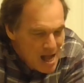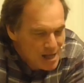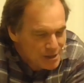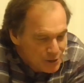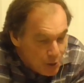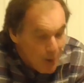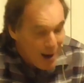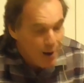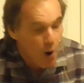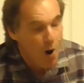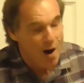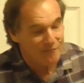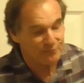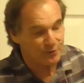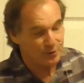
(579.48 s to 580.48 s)
So I
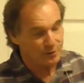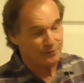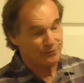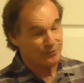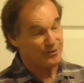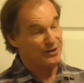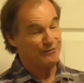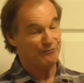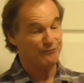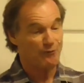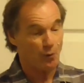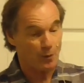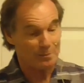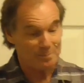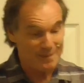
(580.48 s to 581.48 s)
offer the,
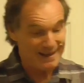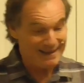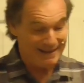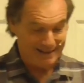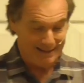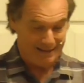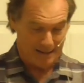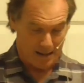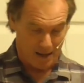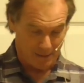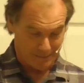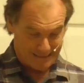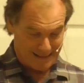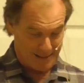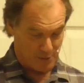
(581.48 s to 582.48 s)
for me,
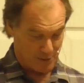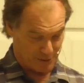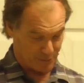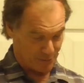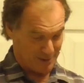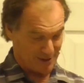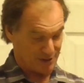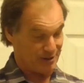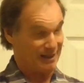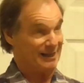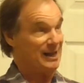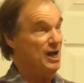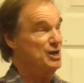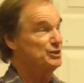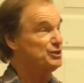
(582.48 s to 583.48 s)

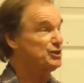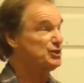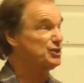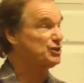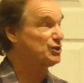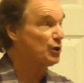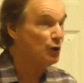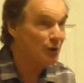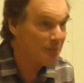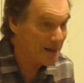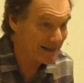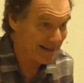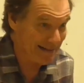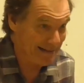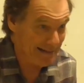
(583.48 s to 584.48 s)
uncharacteristic,
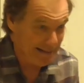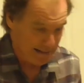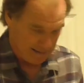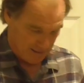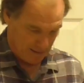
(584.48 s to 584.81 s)
sermon-y